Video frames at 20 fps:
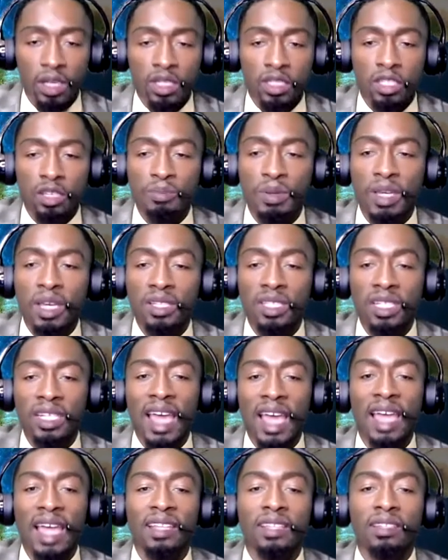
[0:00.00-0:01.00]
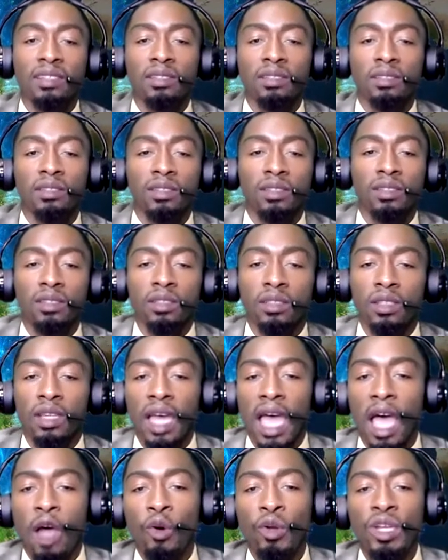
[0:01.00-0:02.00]
So because of that,
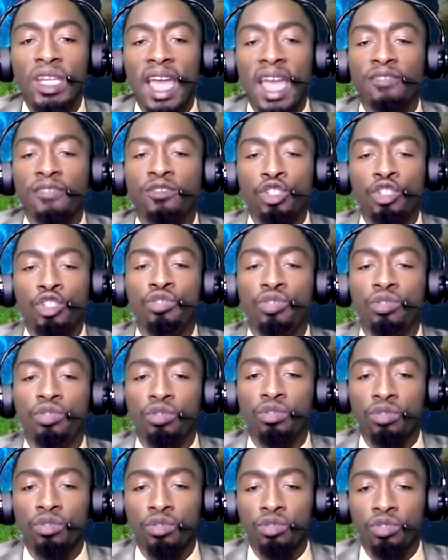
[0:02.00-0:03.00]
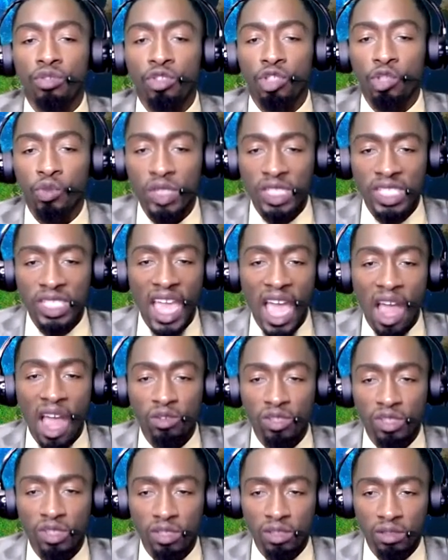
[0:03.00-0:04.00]
I only have to do 20
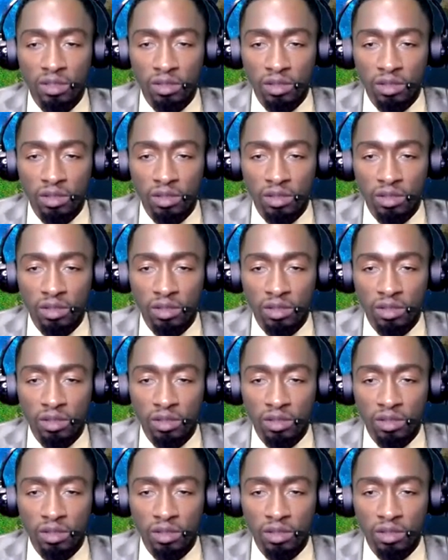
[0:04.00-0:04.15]
hours